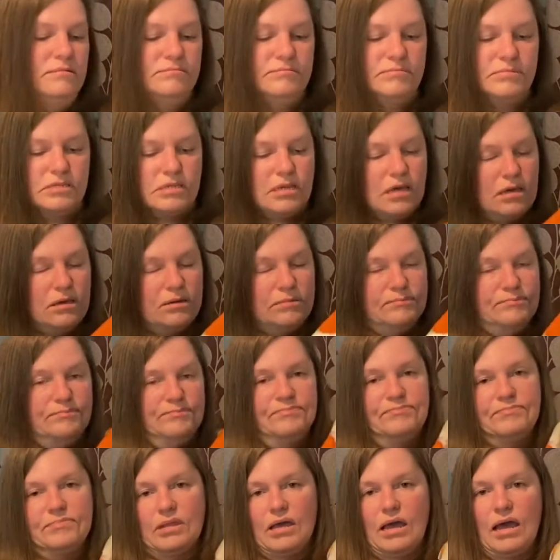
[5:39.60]
so
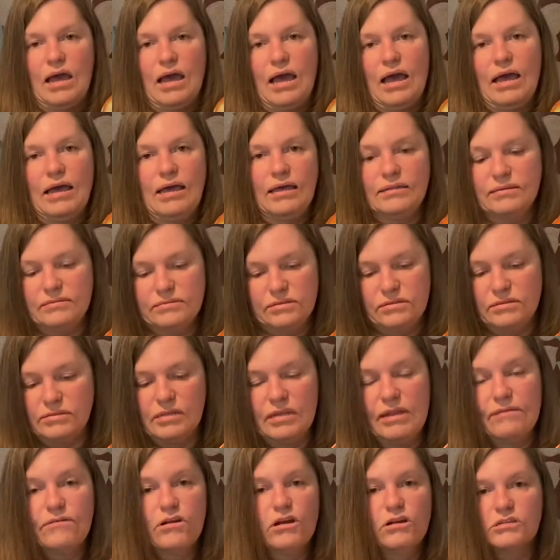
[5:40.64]
it
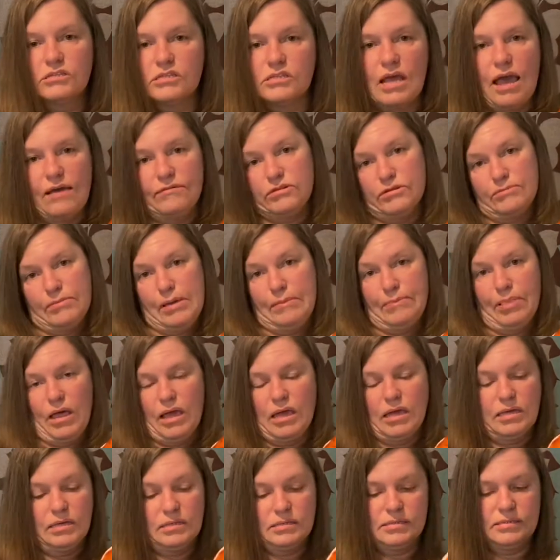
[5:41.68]
never hurts to have too many
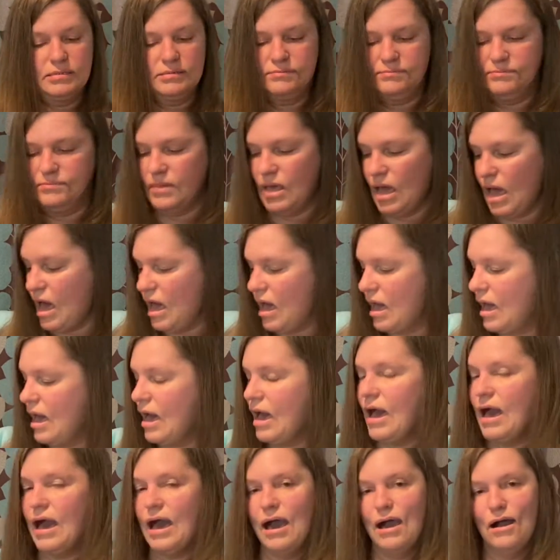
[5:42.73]
blankets.
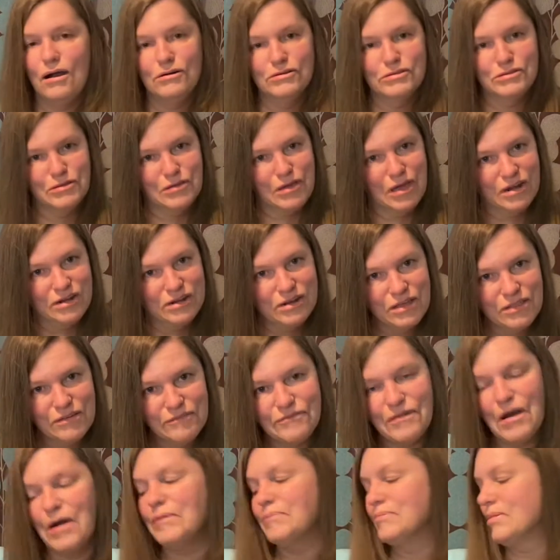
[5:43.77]
I also got another fall